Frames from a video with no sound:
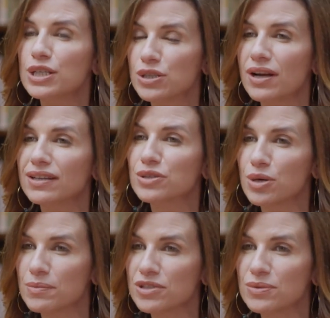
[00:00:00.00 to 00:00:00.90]
child
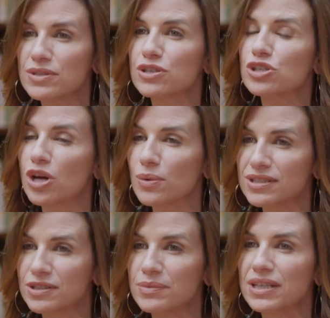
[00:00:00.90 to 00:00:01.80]
comes to us to show
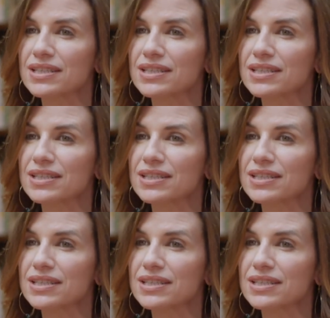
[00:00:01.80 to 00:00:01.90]
us something,